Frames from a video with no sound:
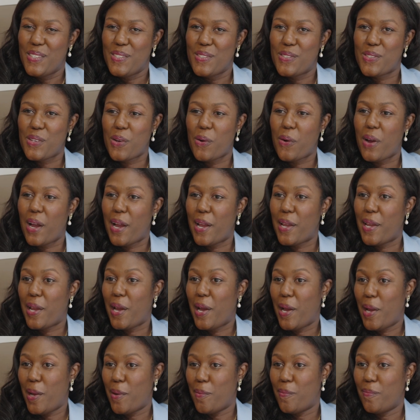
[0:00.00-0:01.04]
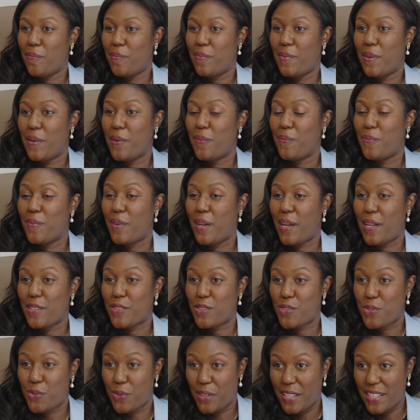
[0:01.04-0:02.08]
So I am a
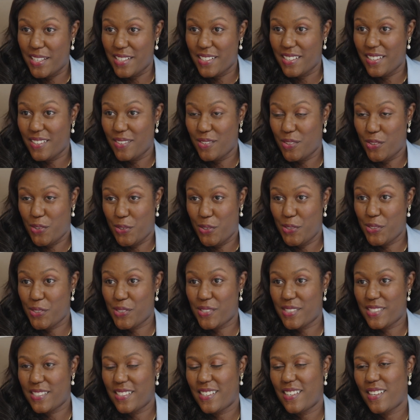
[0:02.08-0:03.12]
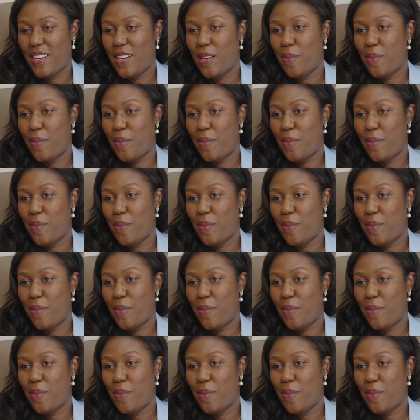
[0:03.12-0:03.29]
trained nurse.